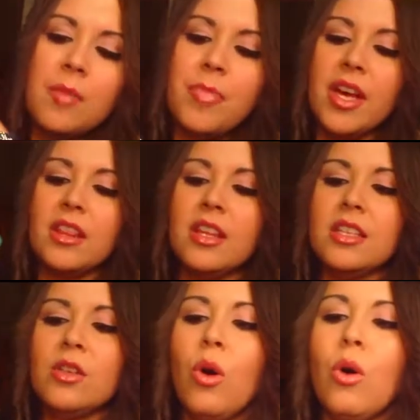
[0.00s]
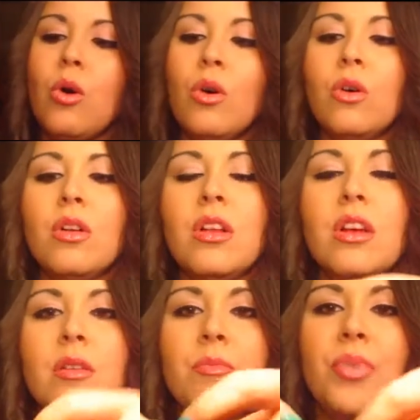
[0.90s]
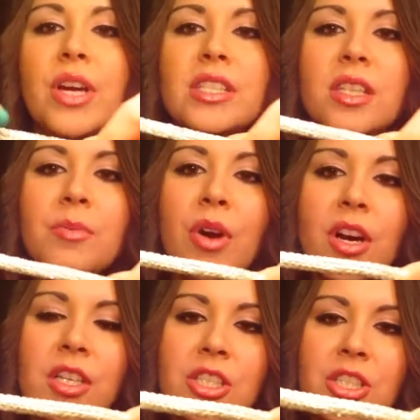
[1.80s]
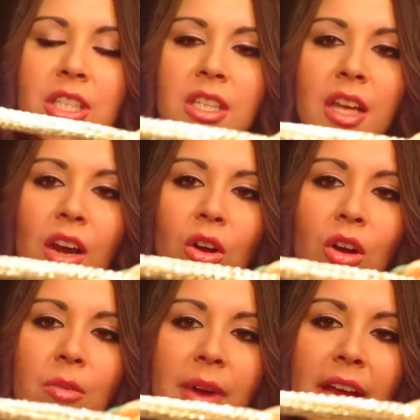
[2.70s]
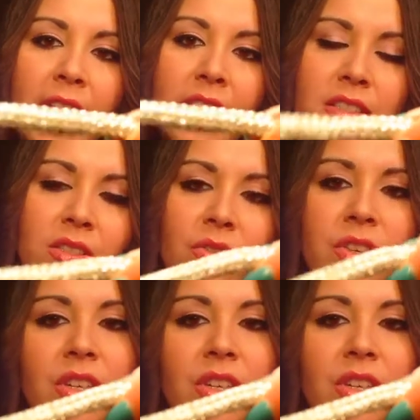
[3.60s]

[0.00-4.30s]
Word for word: But this whole bracelet part, she did that all by hand. So you